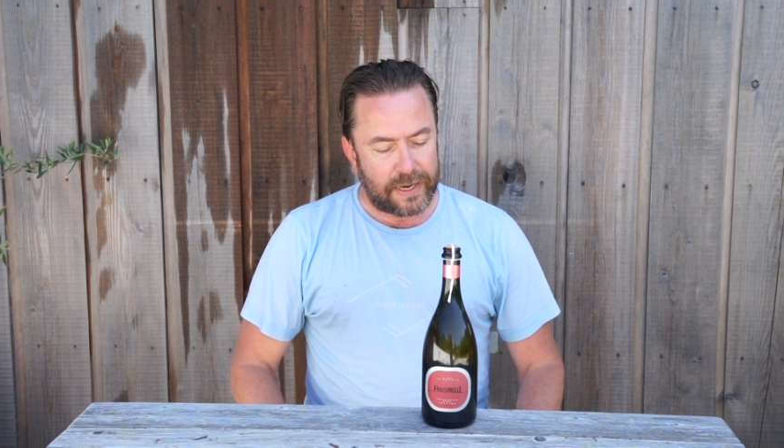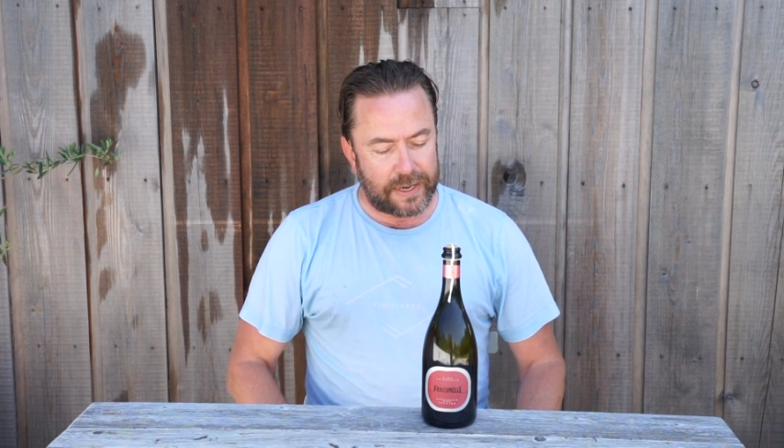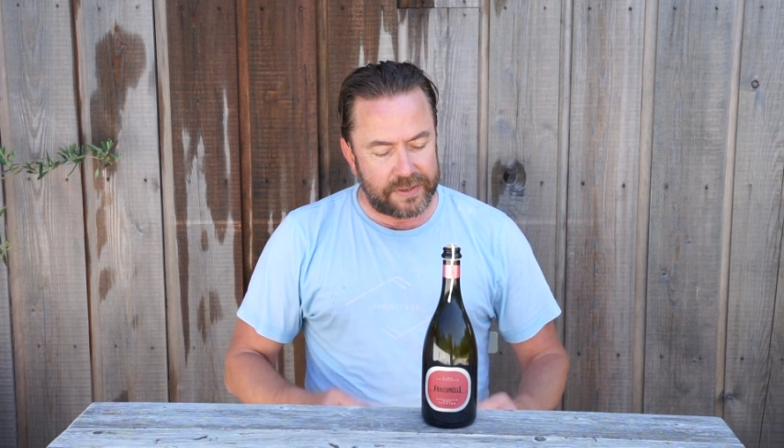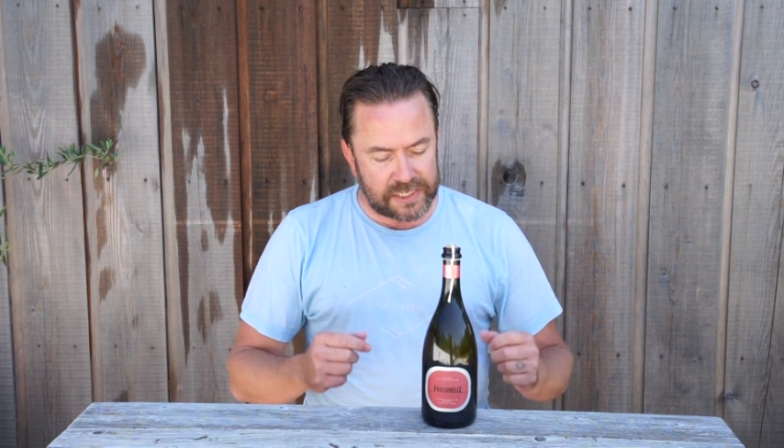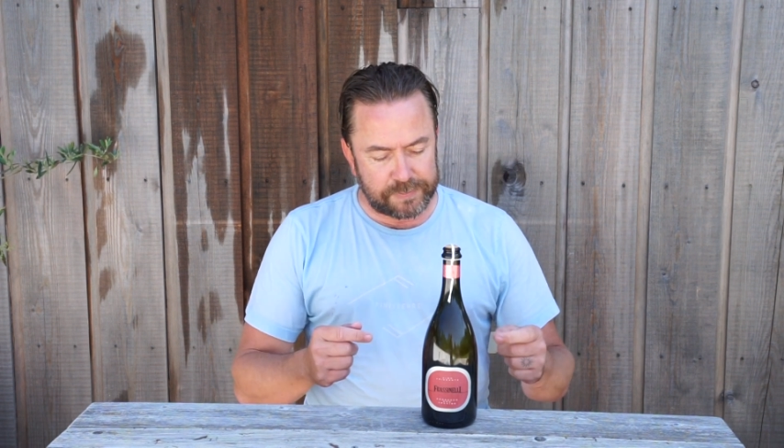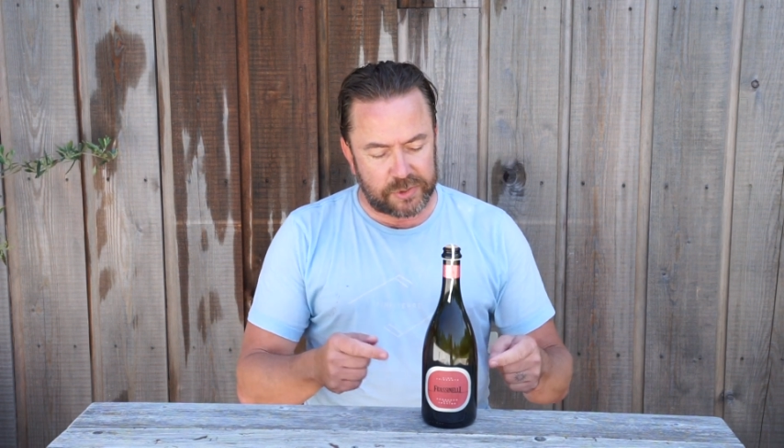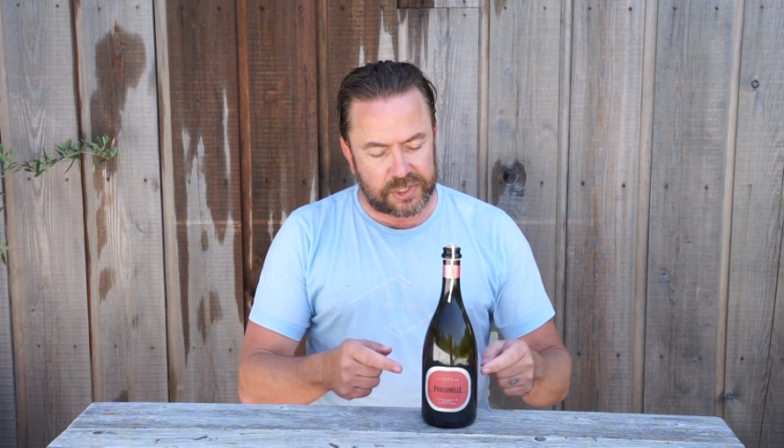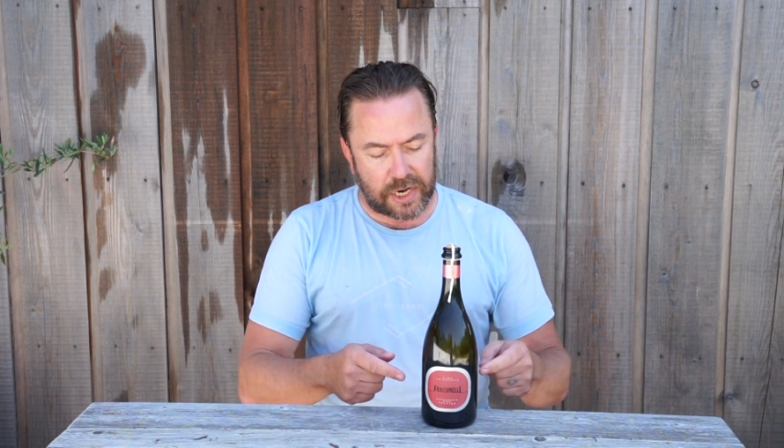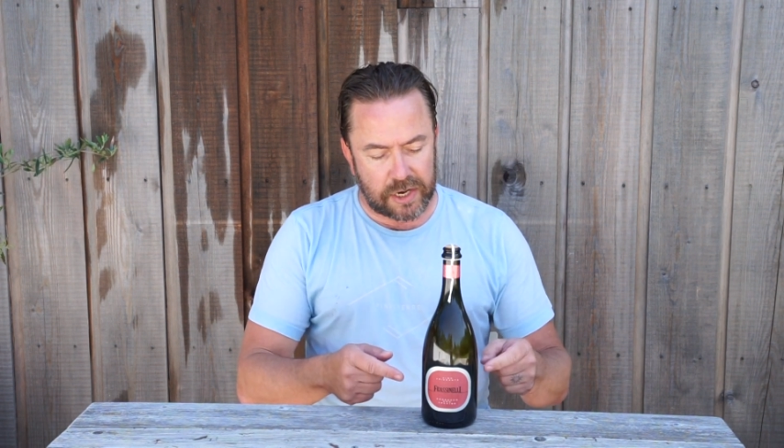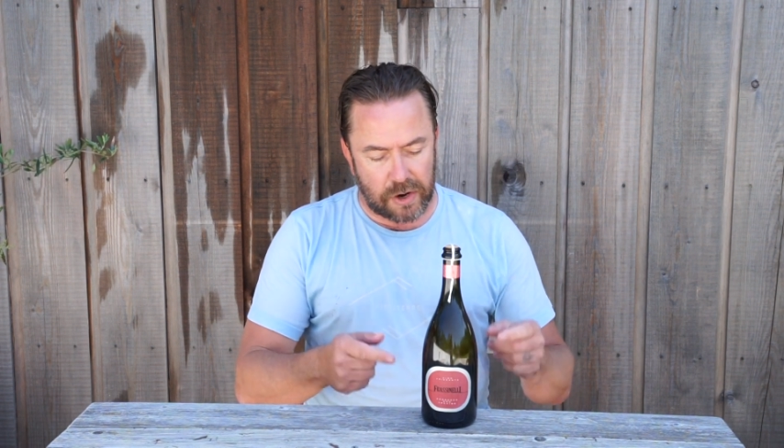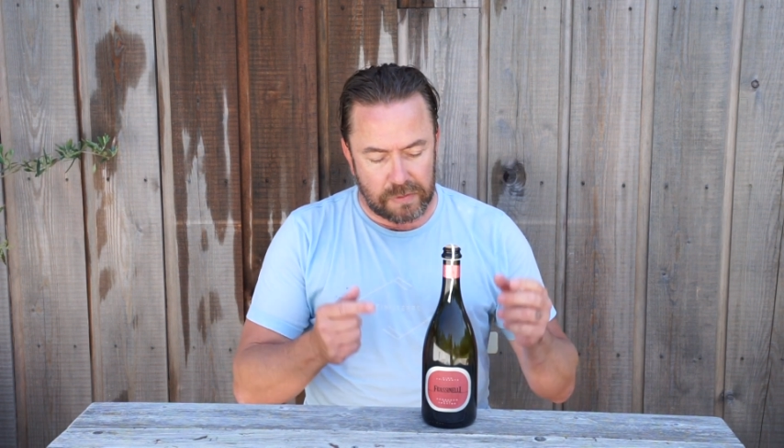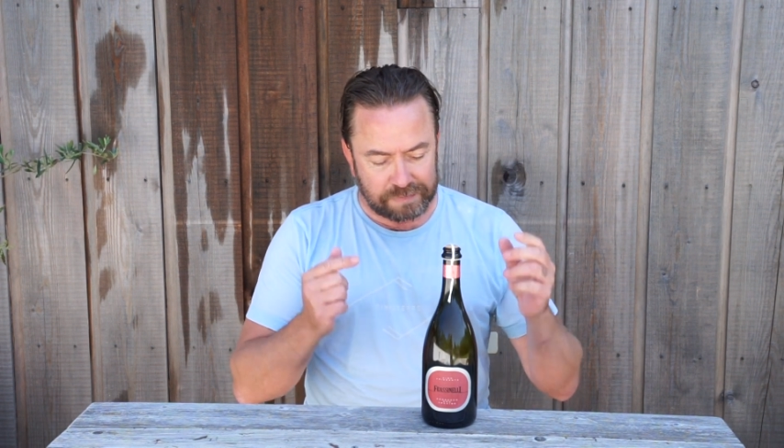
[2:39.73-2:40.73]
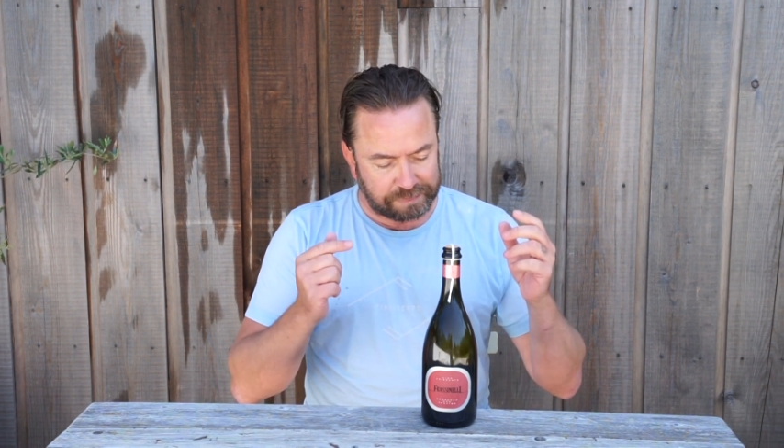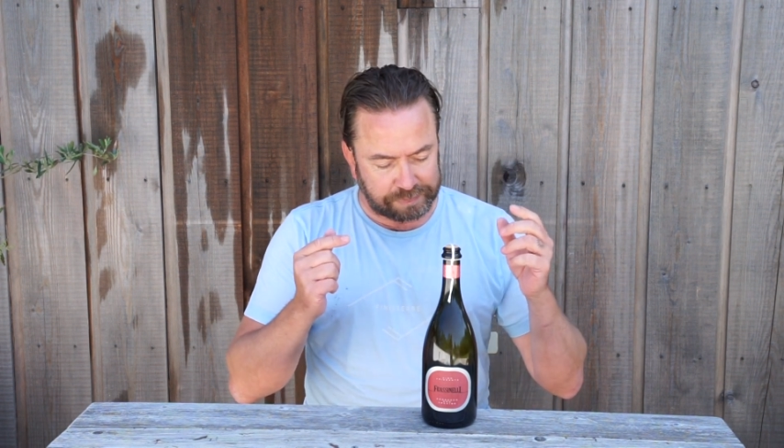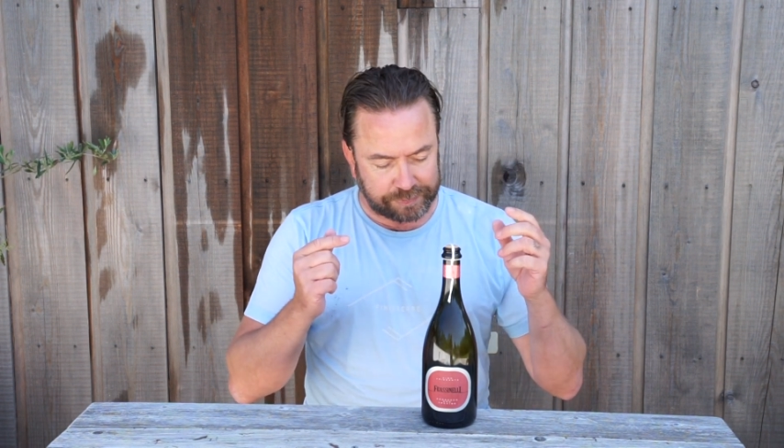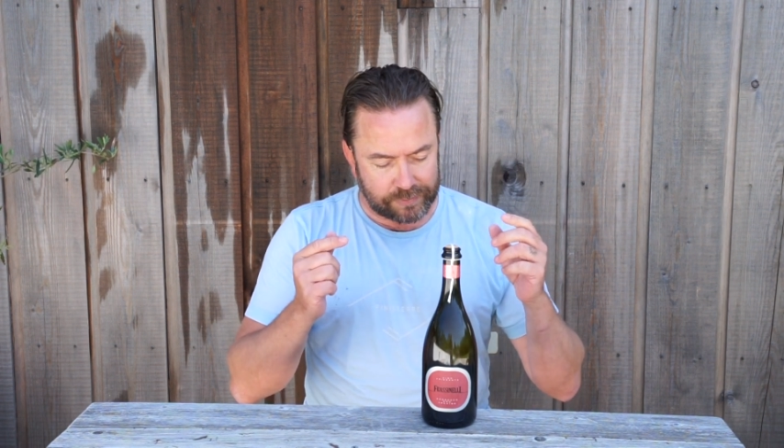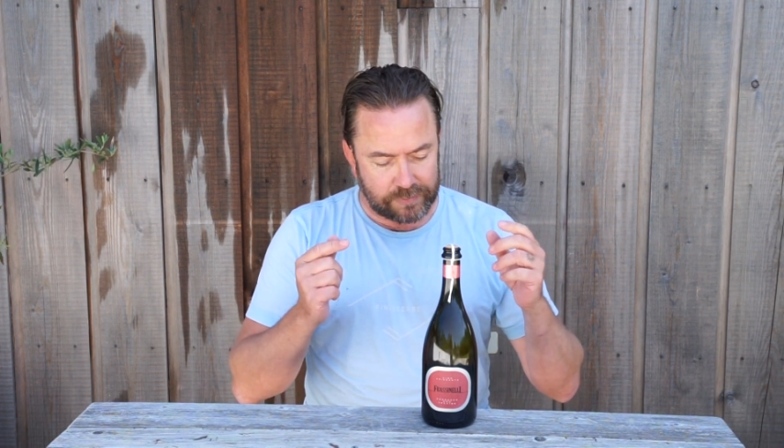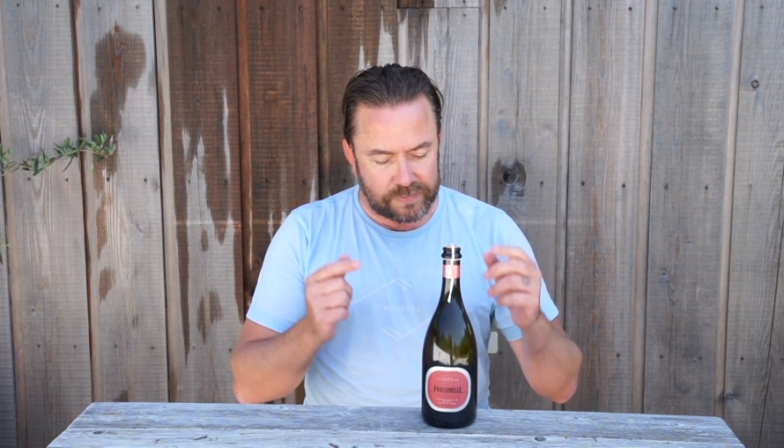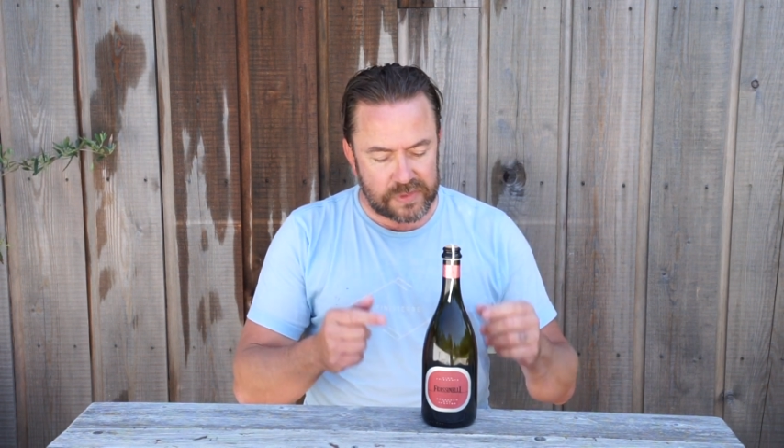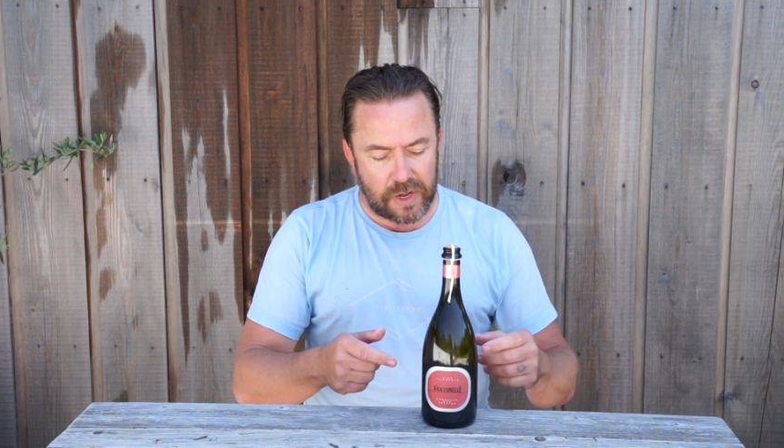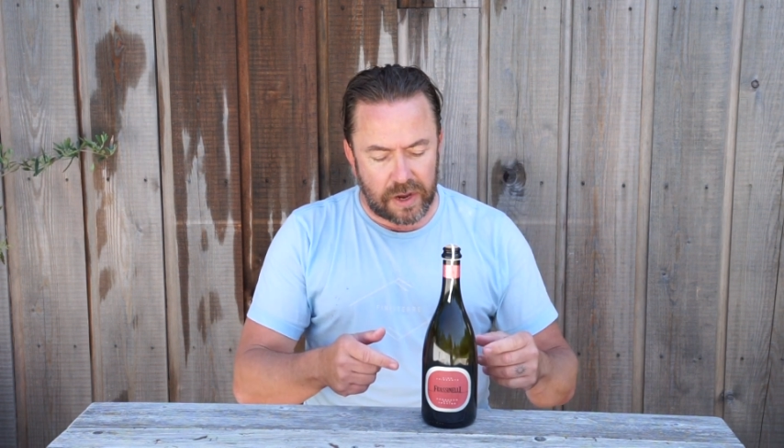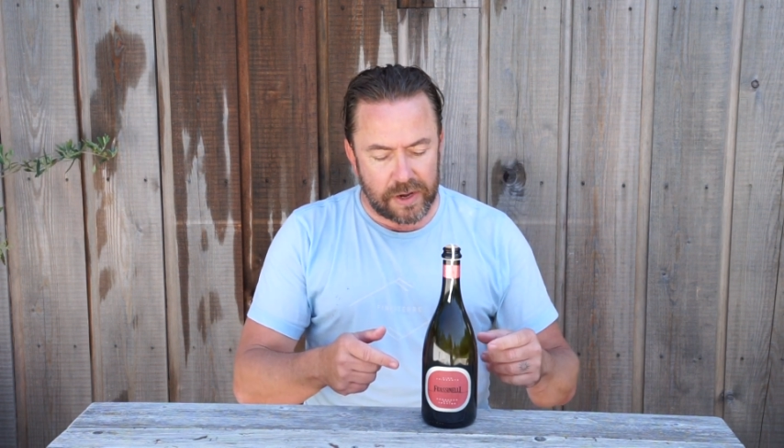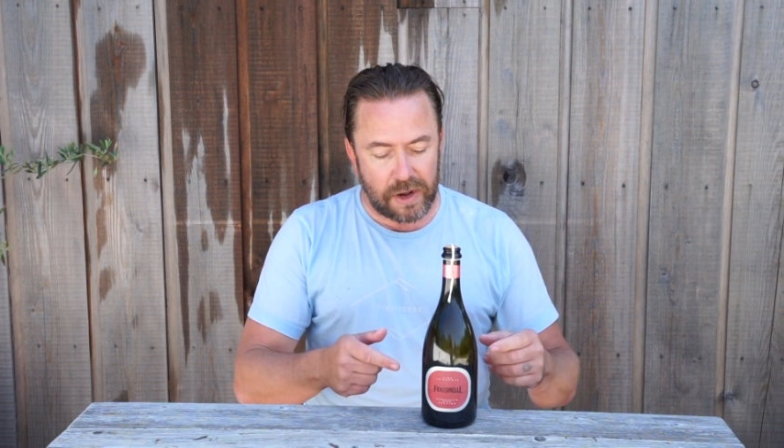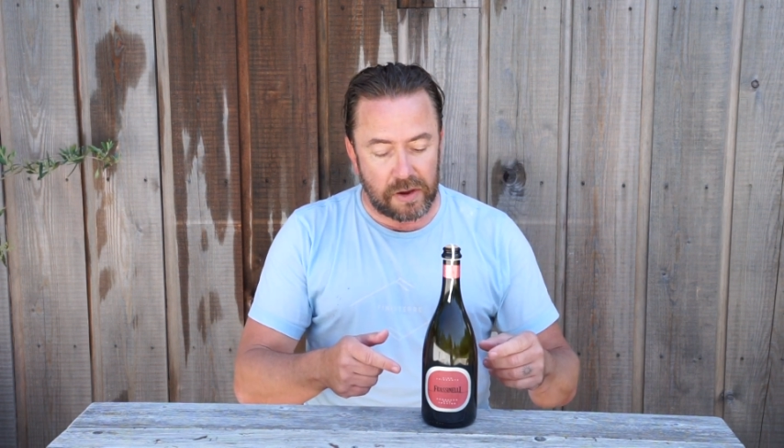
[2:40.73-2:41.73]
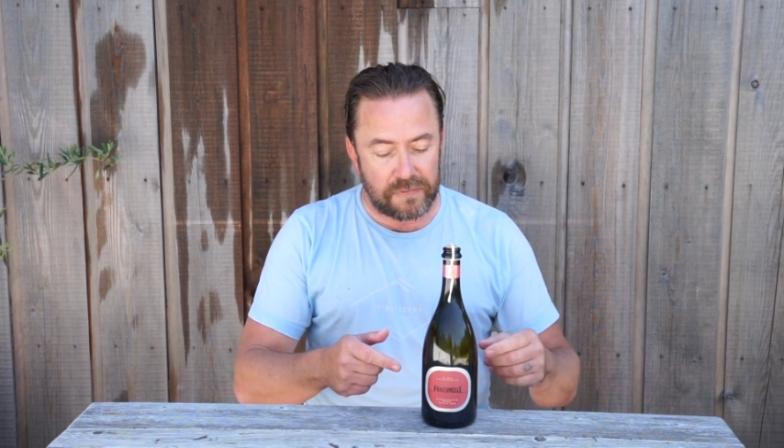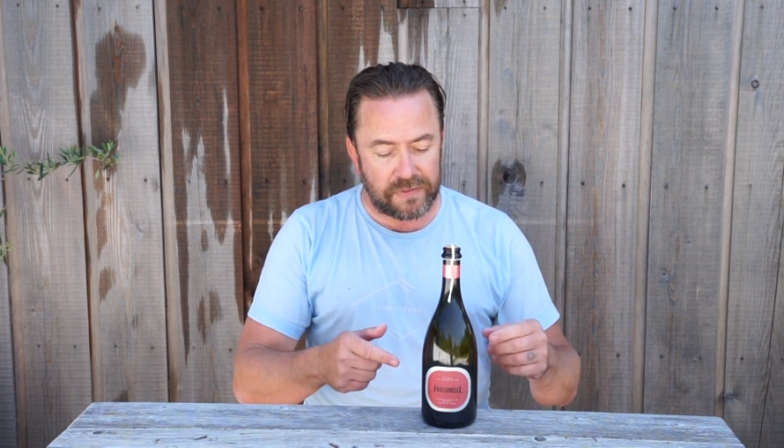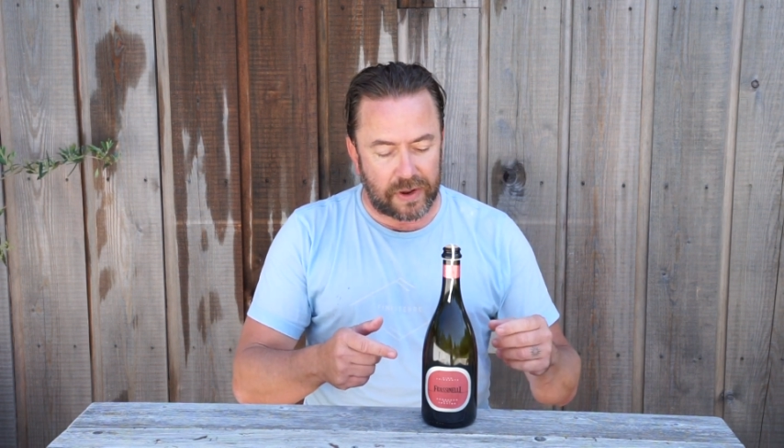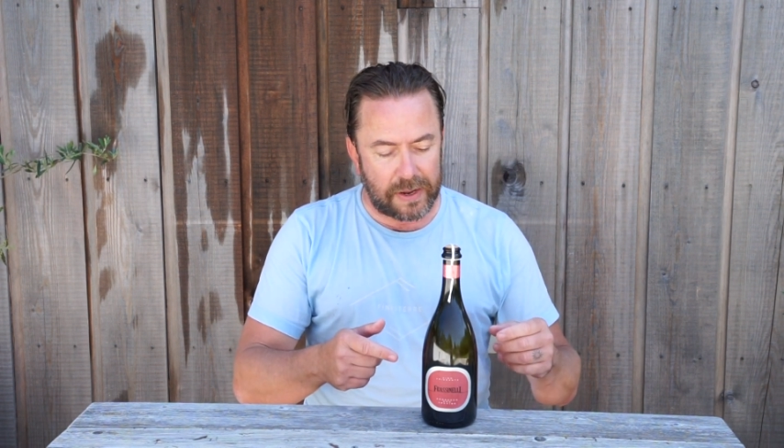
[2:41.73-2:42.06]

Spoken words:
And this Prosecco I love.